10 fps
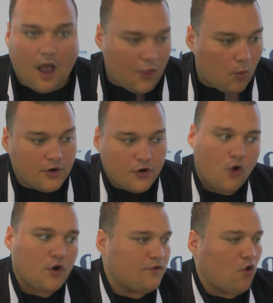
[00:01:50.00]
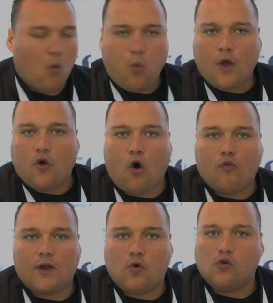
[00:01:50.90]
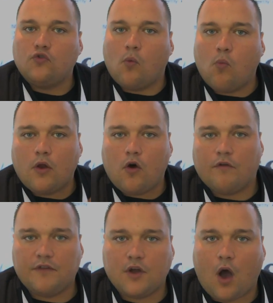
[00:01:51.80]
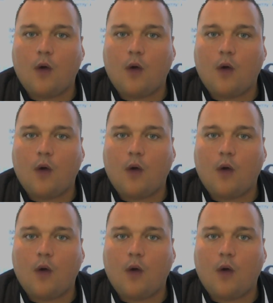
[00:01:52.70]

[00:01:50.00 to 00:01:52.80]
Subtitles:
I don't want to know that you've got one hot record and one hot video.